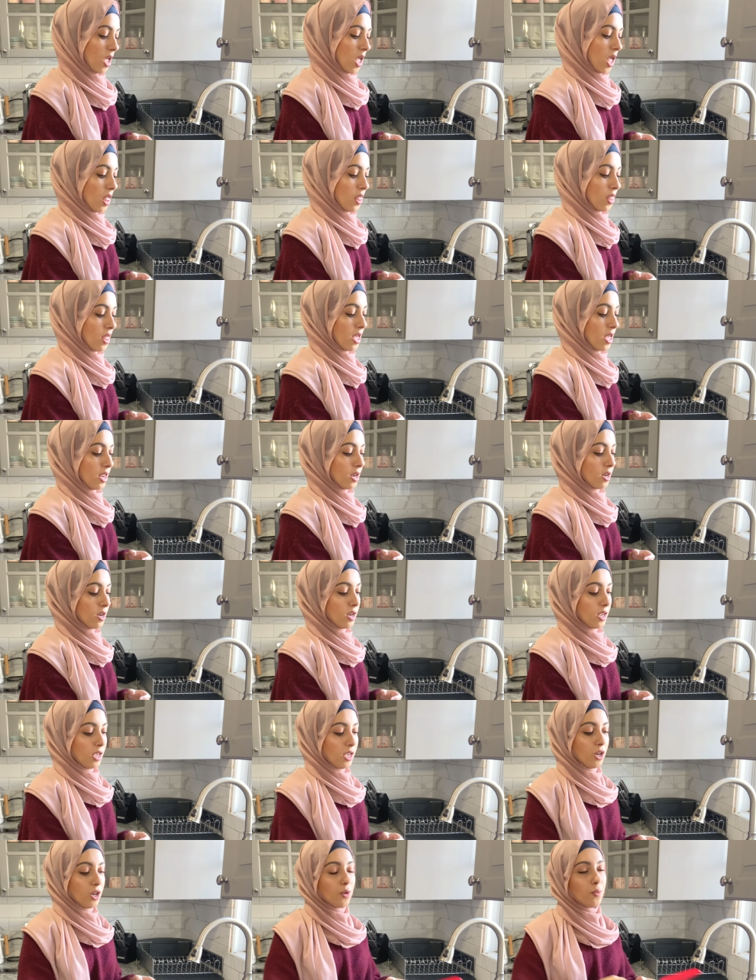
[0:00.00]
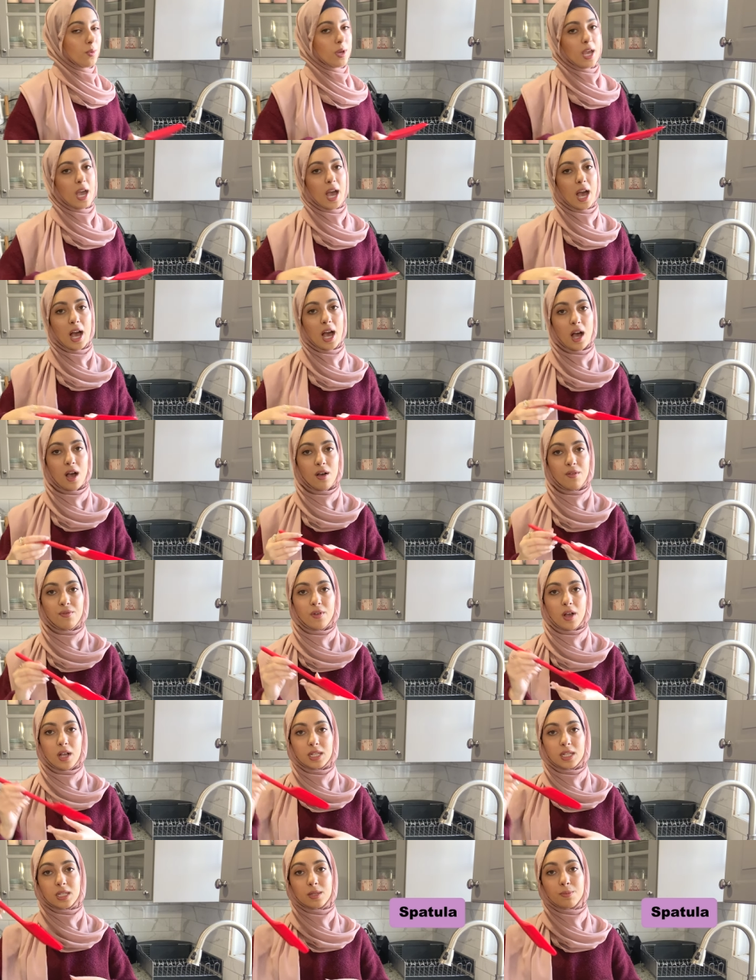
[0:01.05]
Then here we have
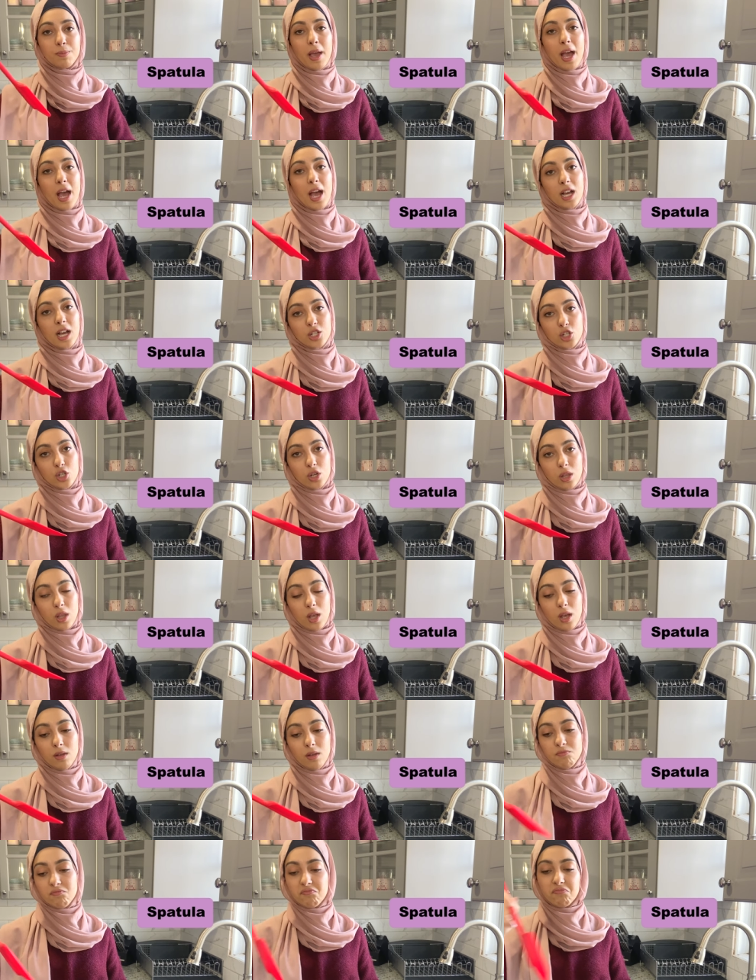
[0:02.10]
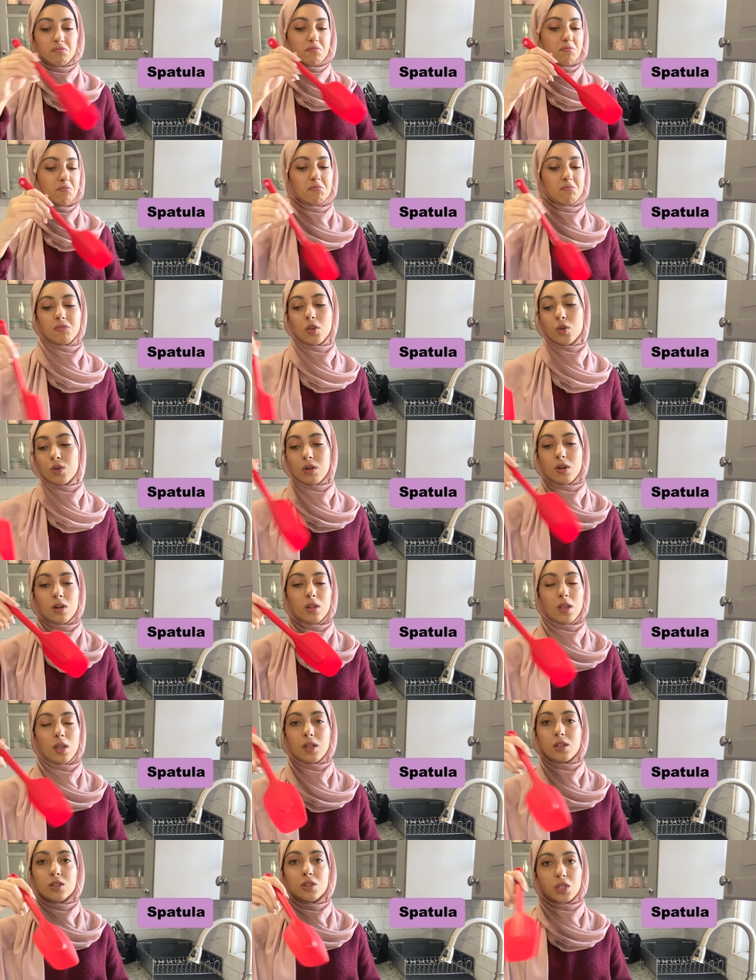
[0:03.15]
a spatula, or
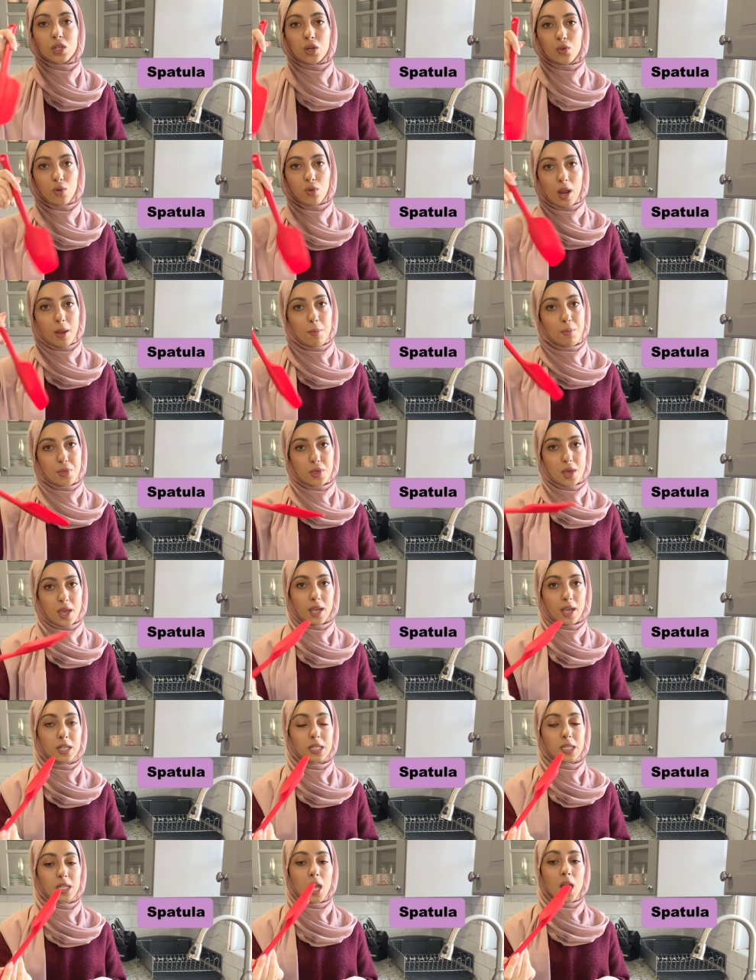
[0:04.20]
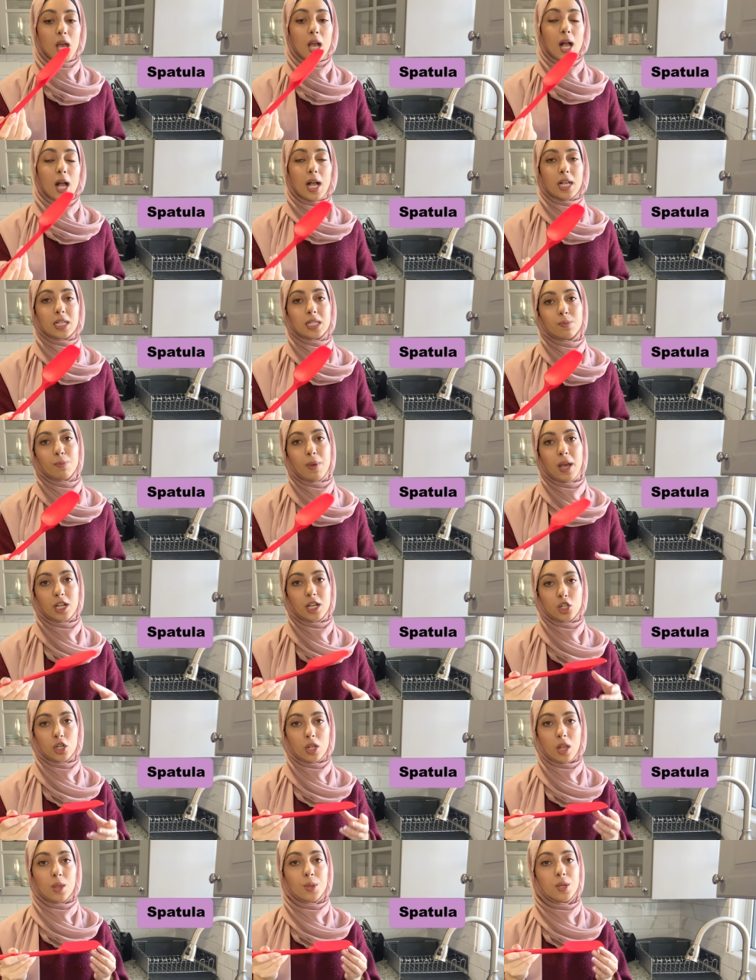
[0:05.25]
like to scrape things. A
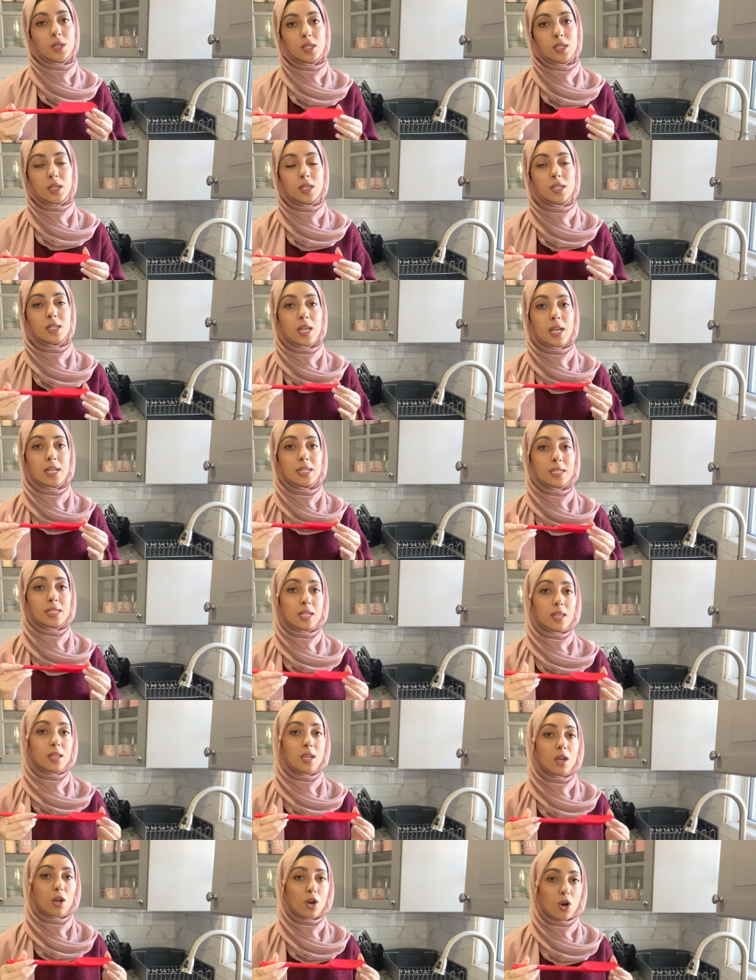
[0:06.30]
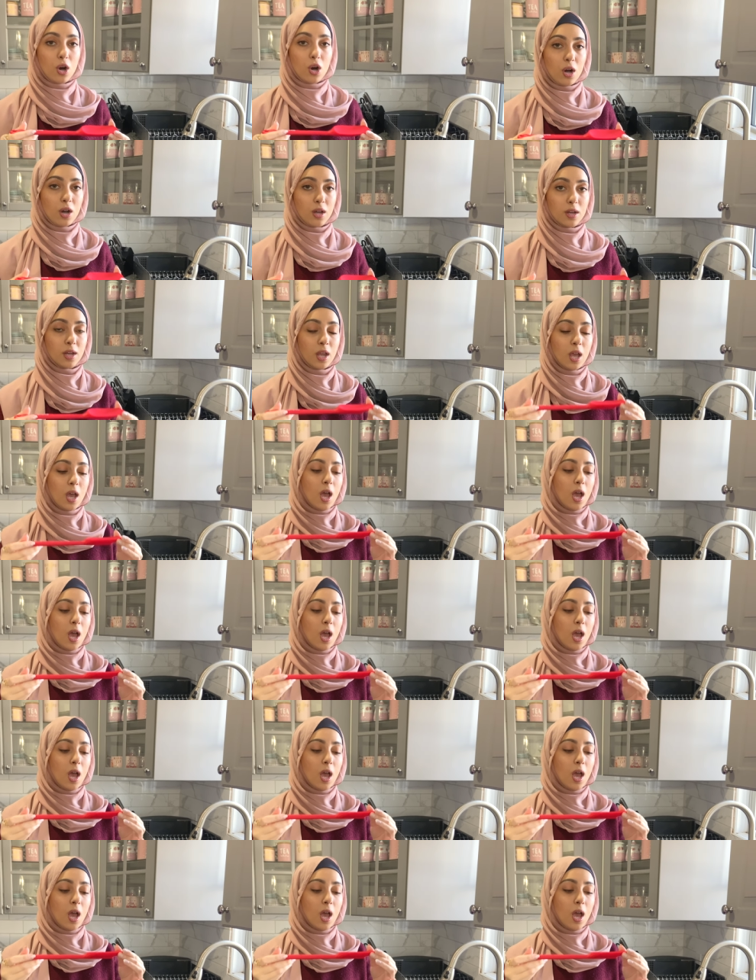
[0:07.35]
spatula. This is a silicone